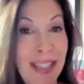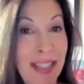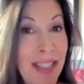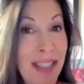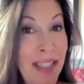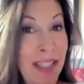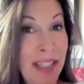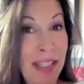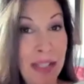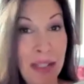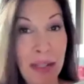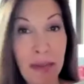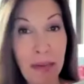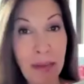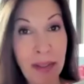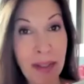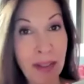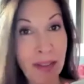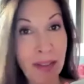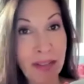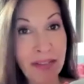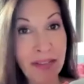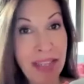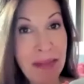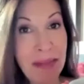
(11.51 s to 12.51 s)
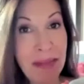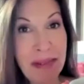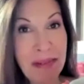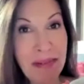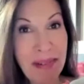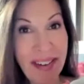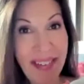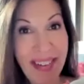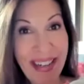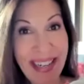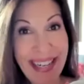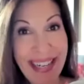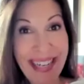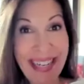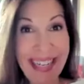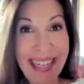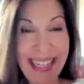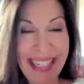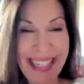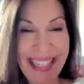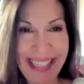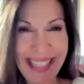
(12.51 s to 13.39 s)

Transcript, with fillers: Here we are in February.